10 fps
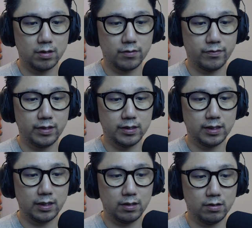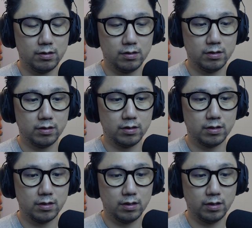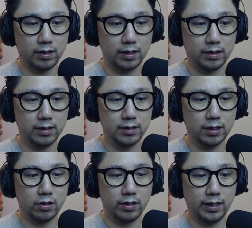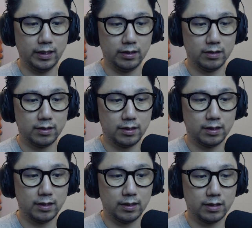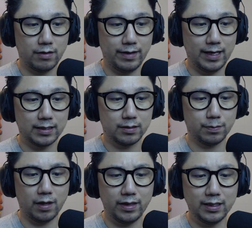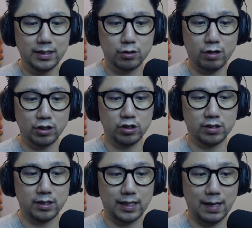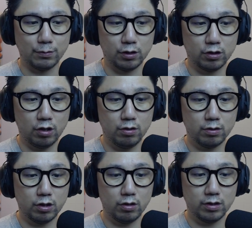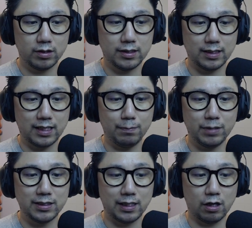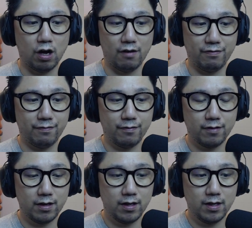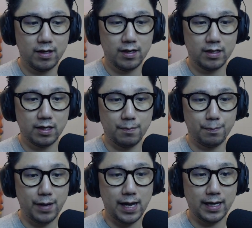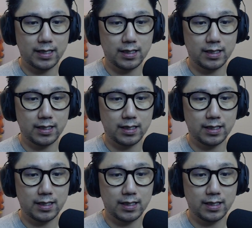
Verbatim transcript: Desync on. Okay, this I don't need the DirectX. I think this crashes the game, so don't don't set, keep this at off. And back,